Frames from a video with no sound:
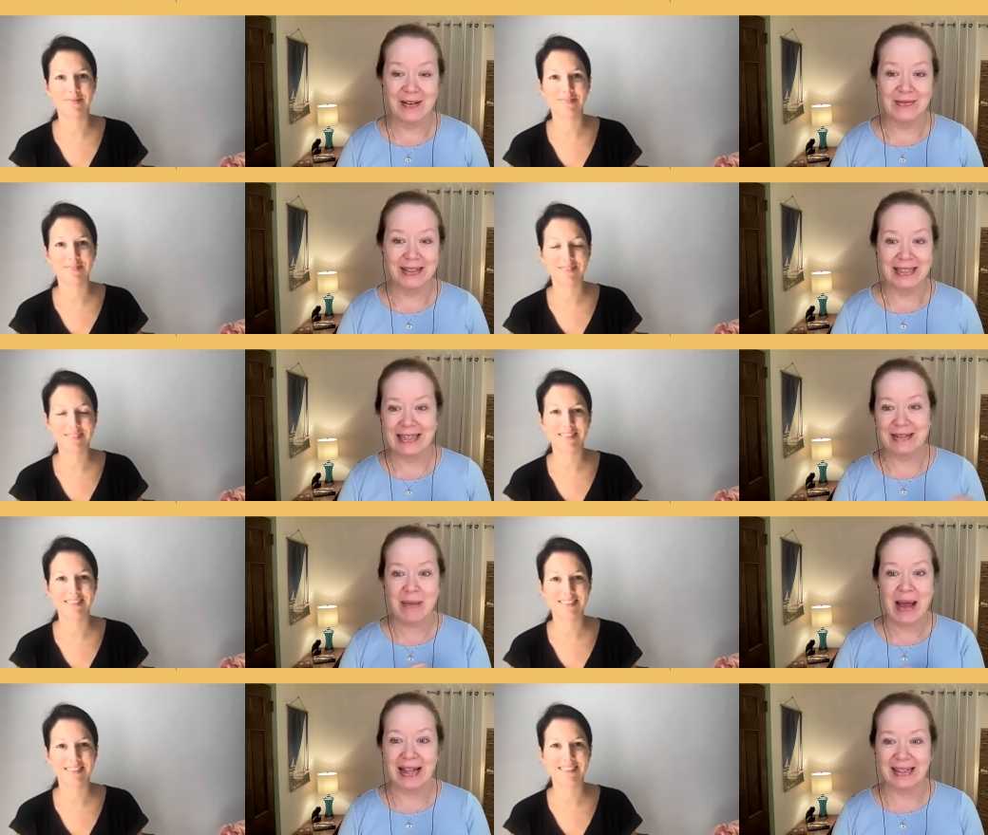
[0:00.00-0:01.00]

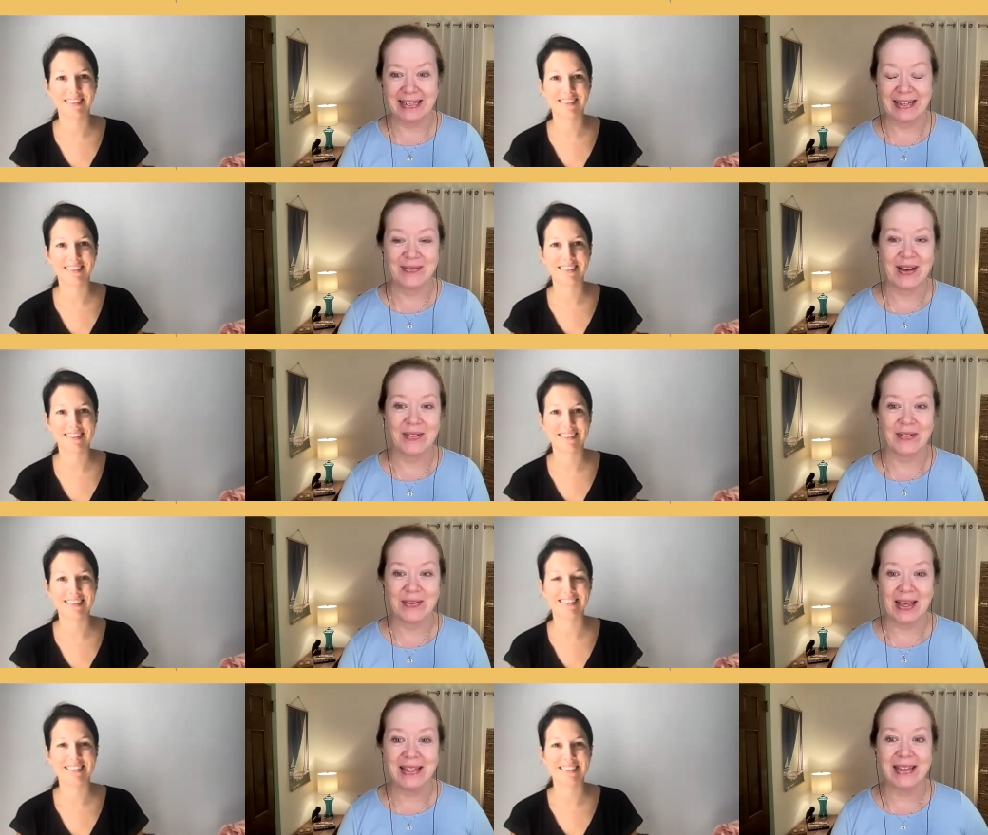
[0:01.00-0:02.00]
Speaker 1: lovely palette of
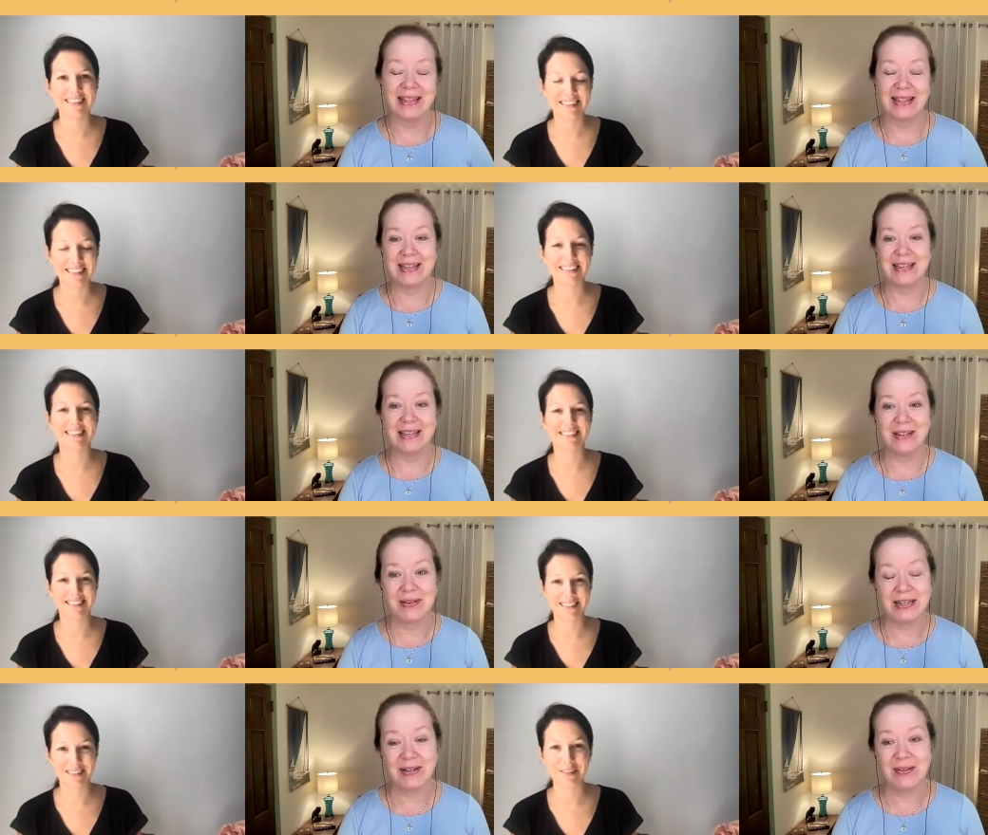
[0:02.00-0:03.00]
other senses that
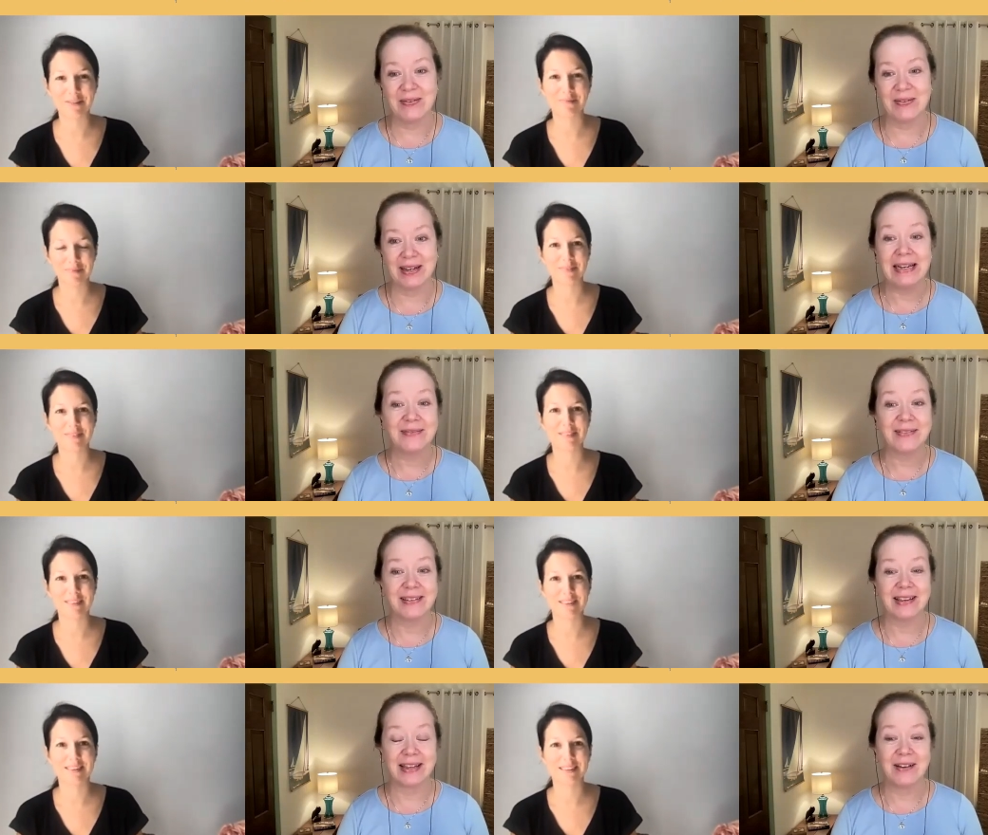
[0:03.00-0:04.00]
you can use. Any
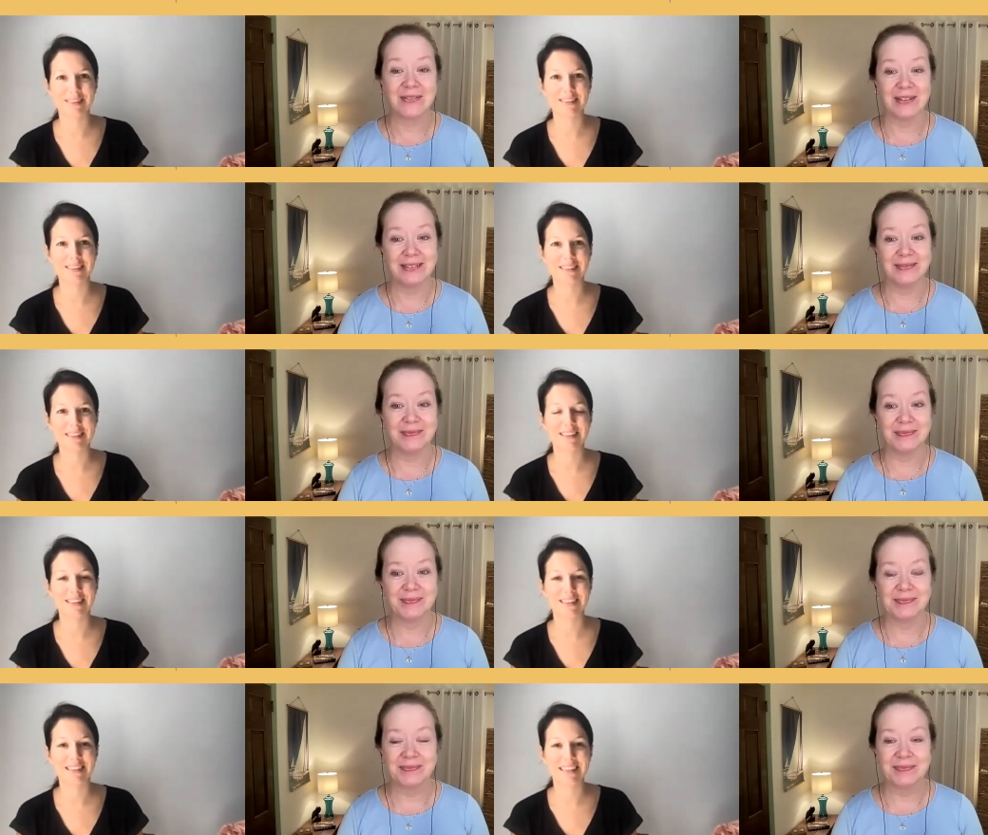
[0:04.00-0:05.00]
advice on that front?
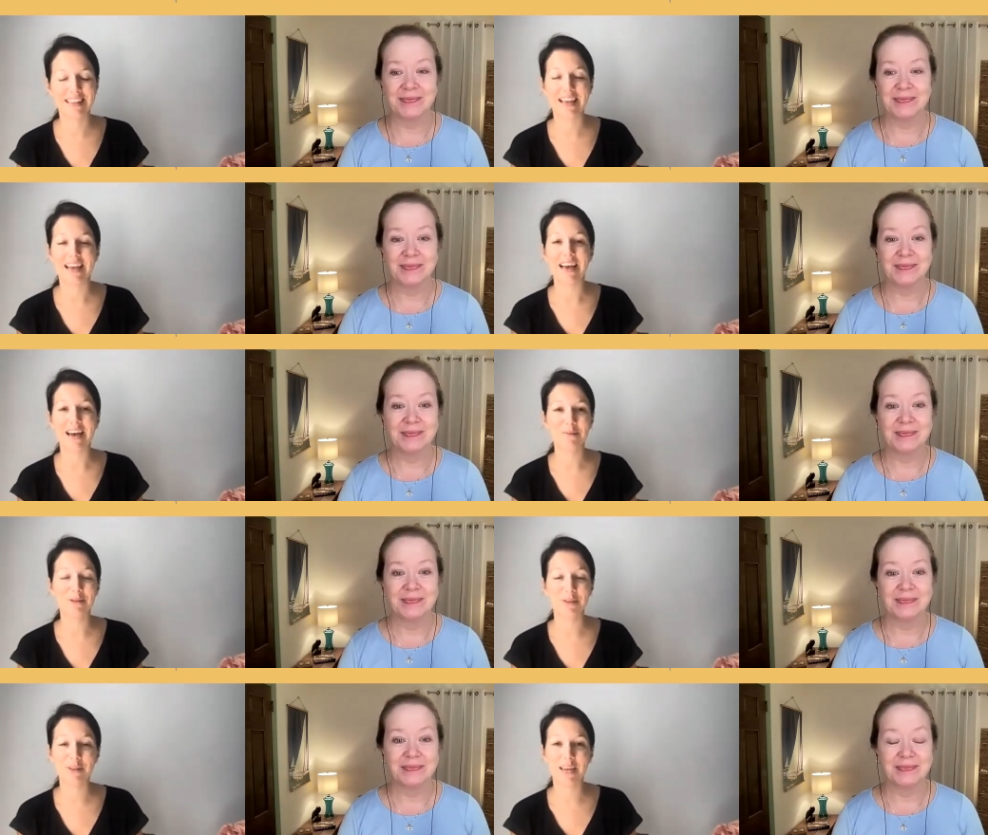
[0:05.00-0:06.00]

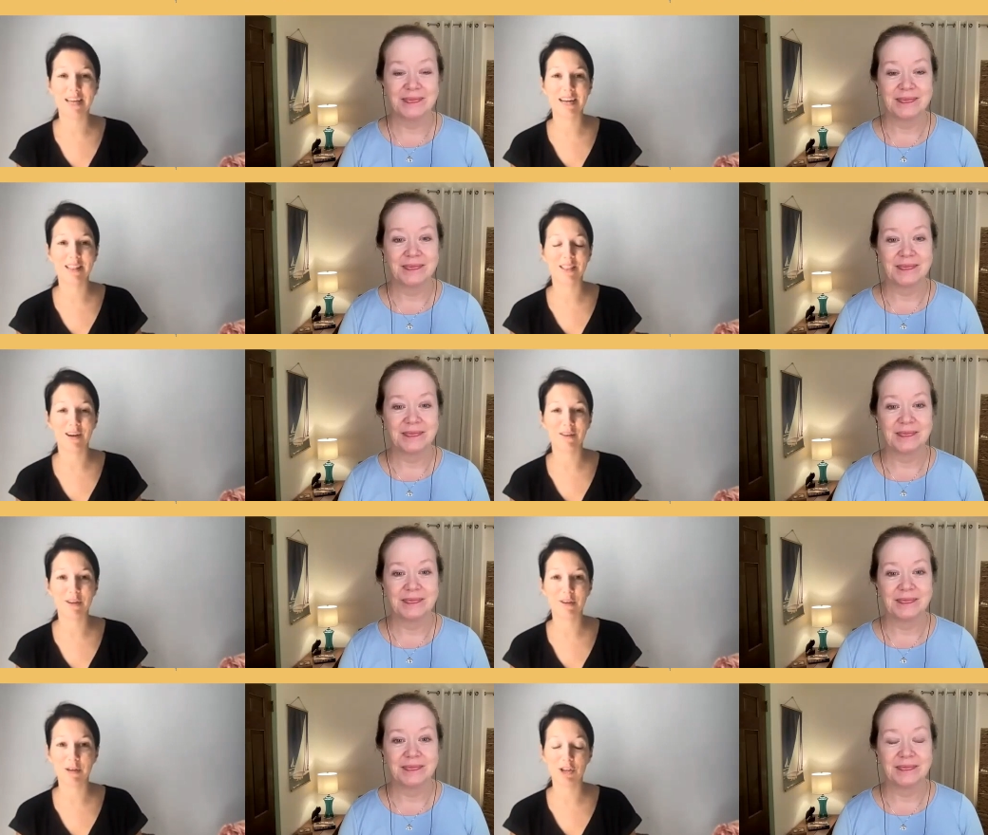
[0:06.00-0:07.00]
Speaker 2: Absolutely. And I love
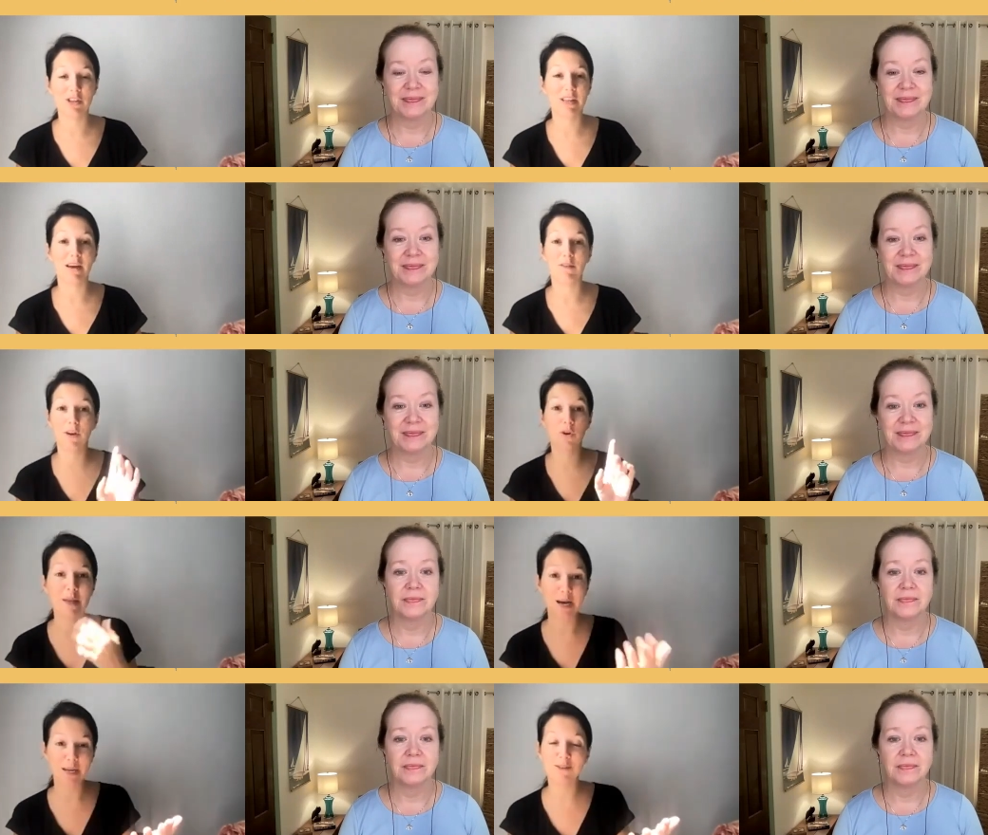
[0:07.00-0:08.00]
that you mentioned that. And
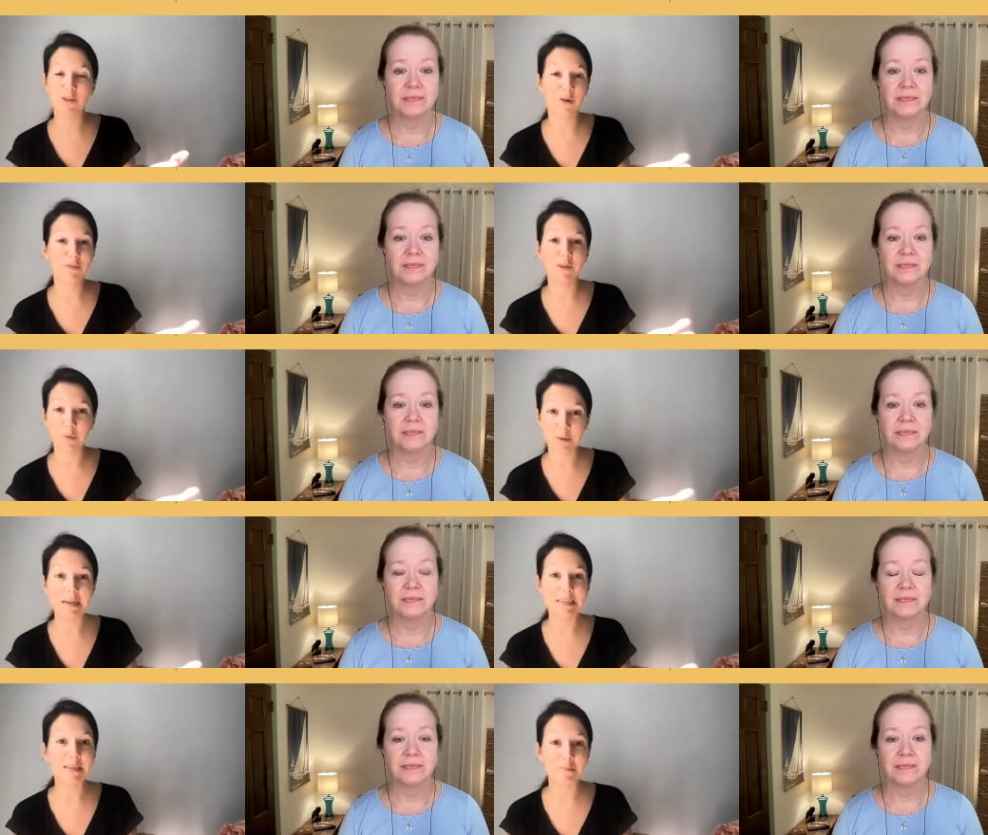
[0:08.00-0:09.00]
that is often one of
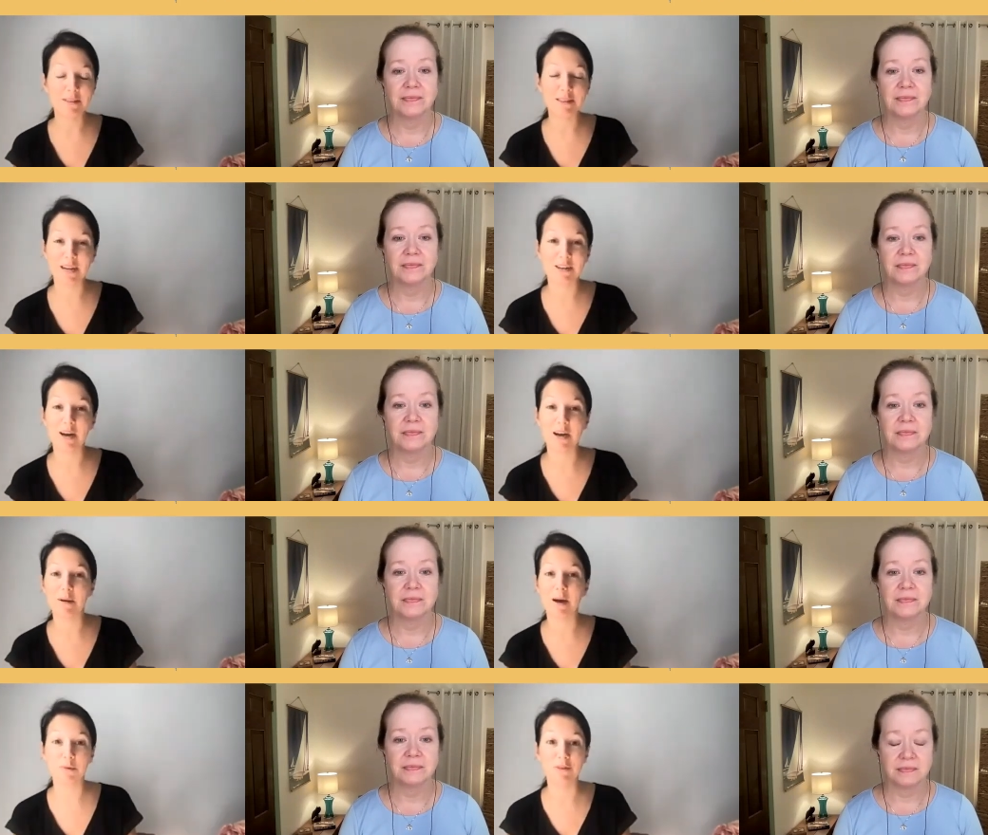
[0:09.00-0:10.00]
my tips that I talk
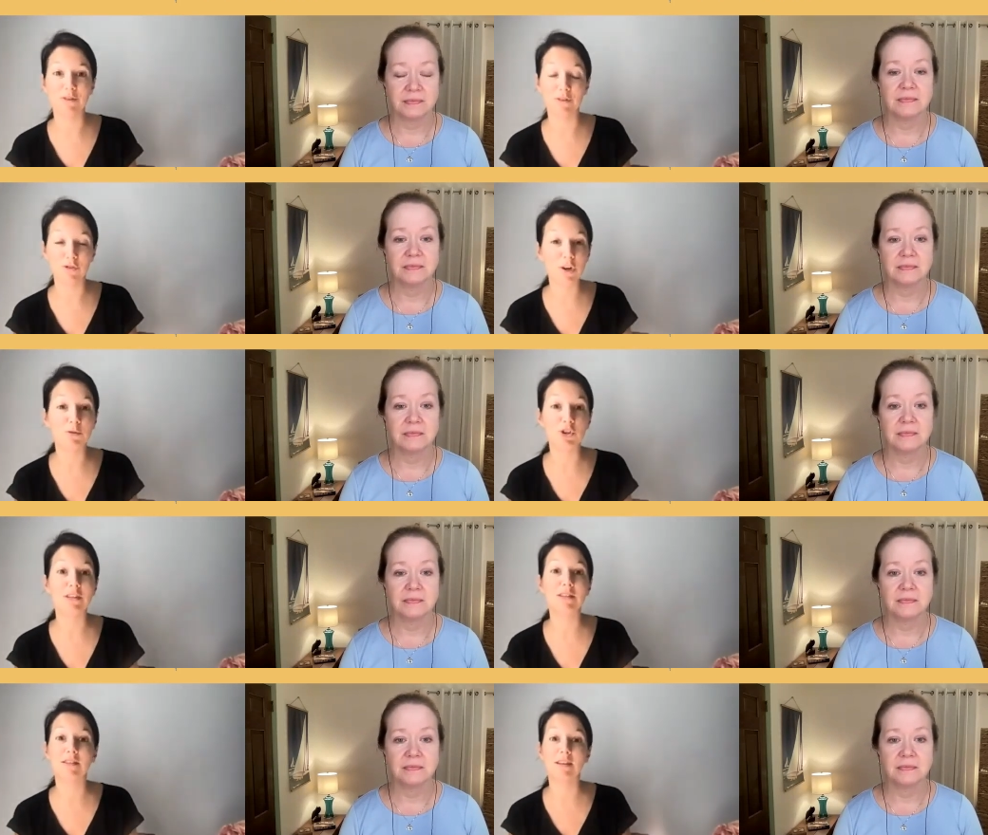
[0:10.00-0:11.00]
about with
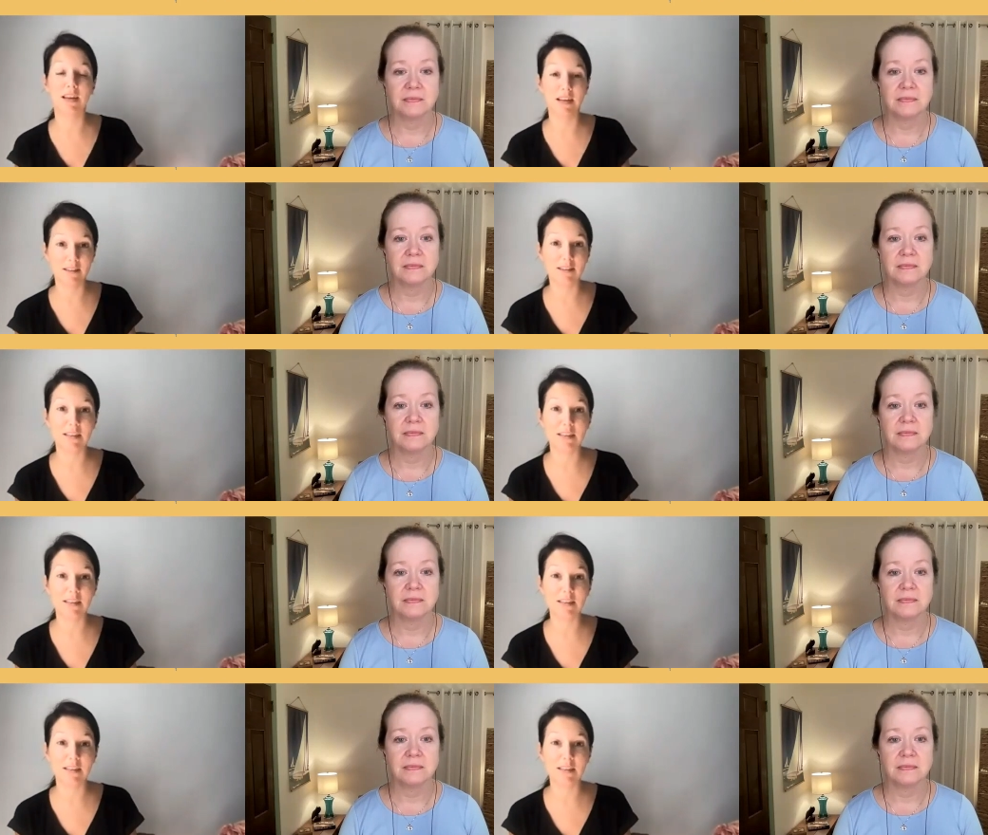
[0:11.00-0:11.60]
descriptions and